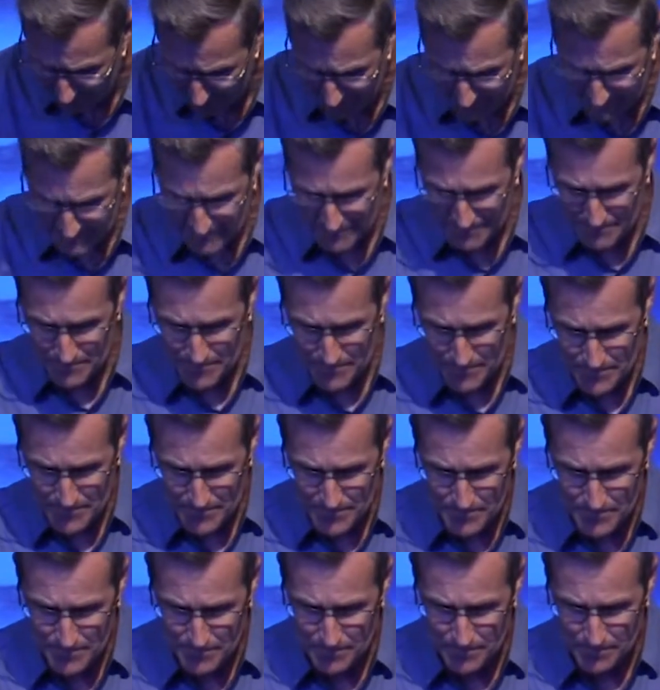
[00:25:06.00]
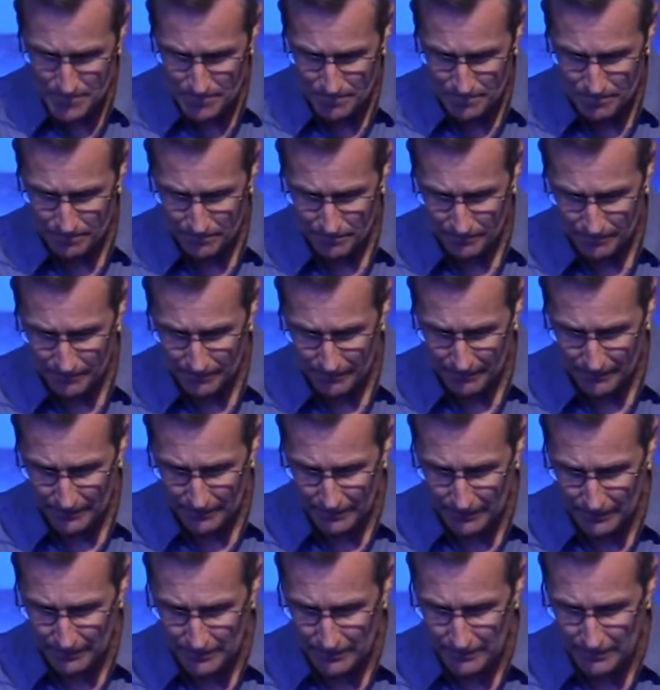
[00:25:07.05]

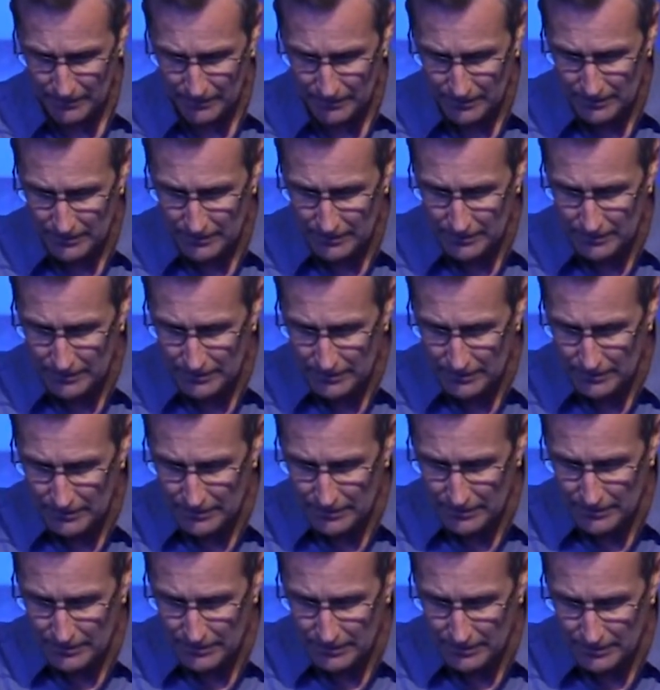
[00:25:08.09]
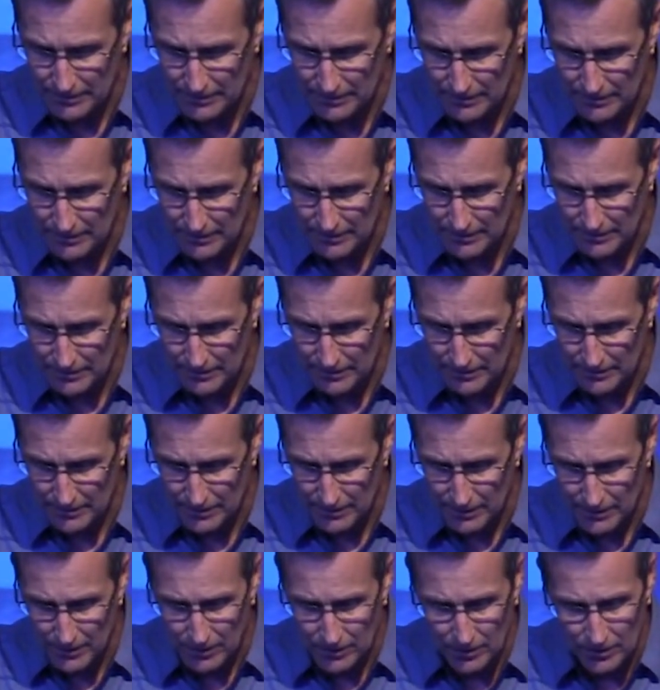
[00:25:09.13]

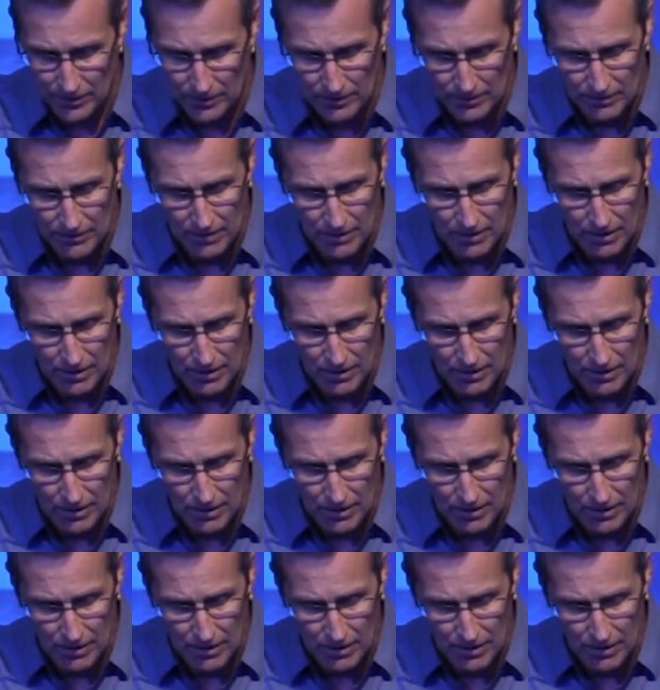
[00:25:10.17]
(no one is talking)